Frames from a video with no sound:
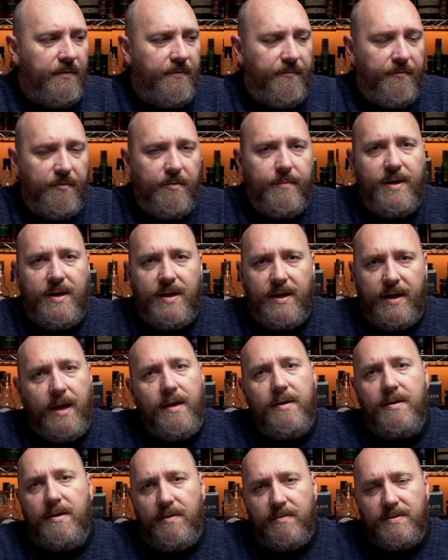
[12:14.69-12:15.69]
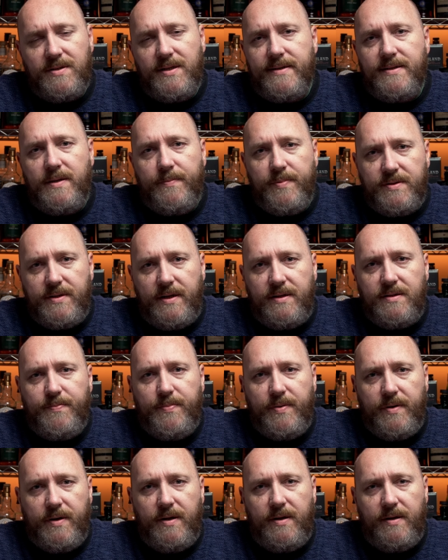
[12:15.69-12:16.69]
For me, again,
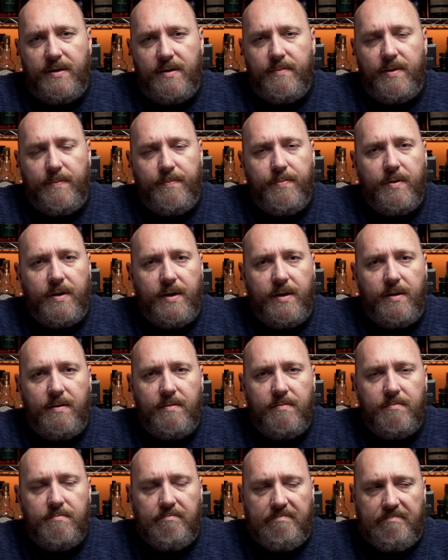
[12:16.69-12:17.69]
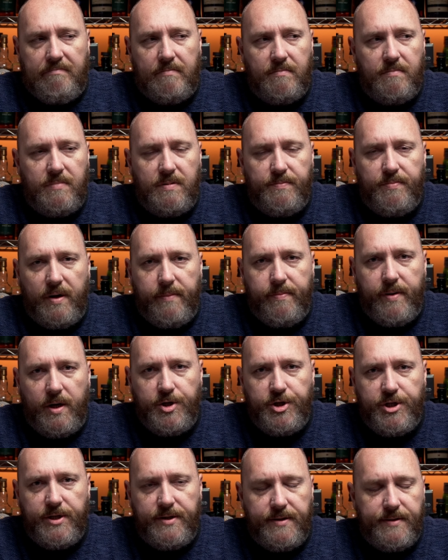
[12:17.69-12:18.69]
60% can be pretty
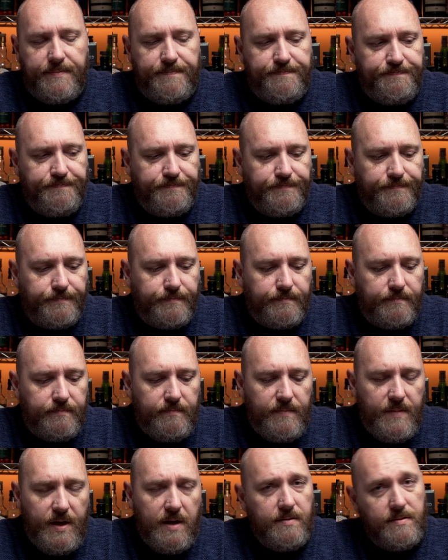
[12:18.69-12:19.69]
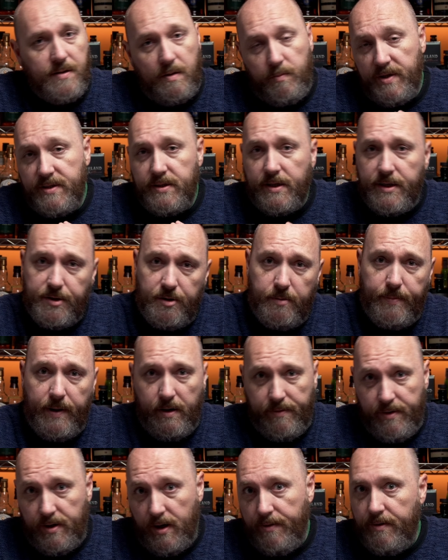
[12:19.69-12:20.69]
pungent. Some whiskeys do
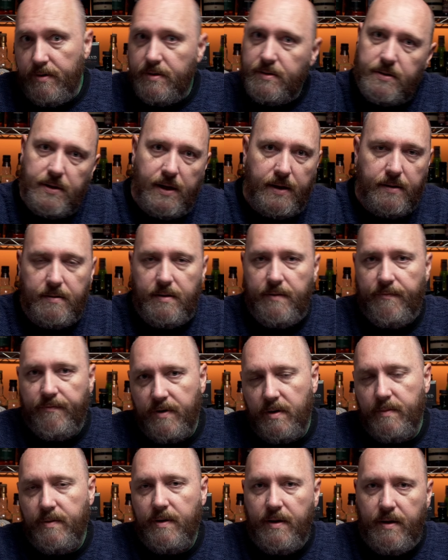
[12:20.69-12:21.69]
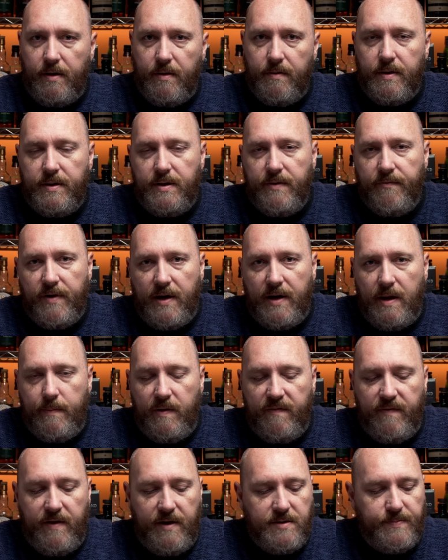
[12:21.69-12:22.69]
better than others at different
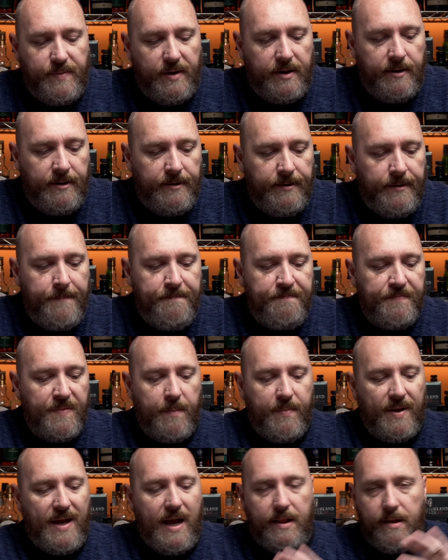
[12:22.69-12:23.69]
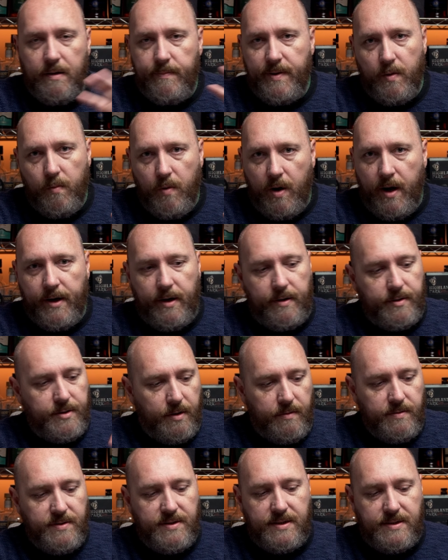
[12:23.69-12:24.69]
ABVs, but yeah, a little bit of water
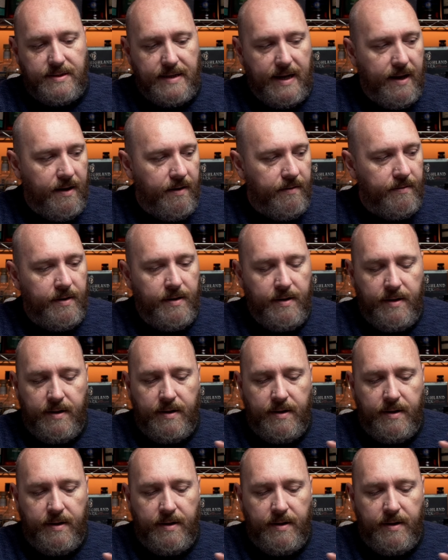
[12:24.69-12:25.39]
tones this down,